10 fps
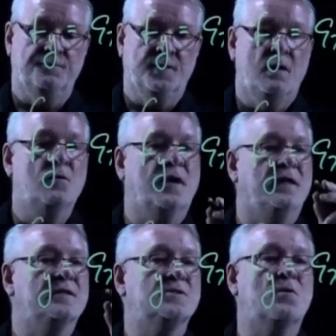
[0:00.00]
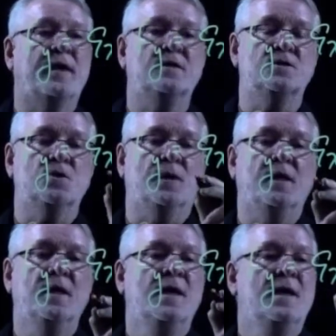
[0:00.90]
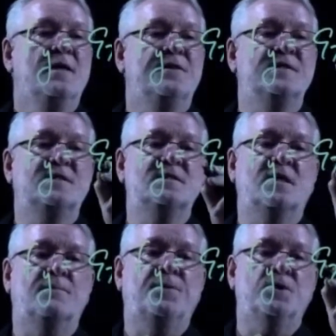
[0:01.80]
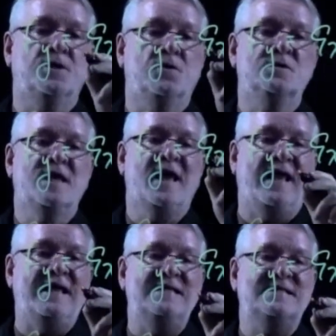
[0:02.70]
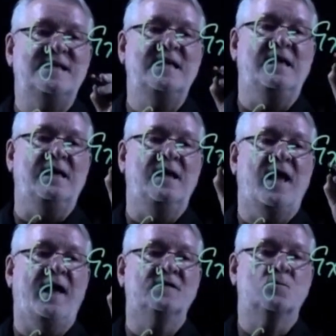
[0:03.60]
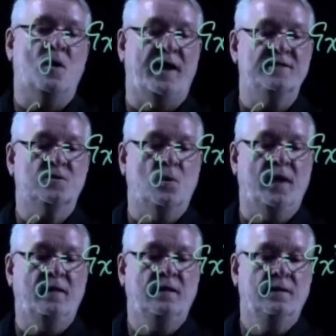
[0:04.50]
Okay, let's go ahead and do it. This is going to produce 18xy squared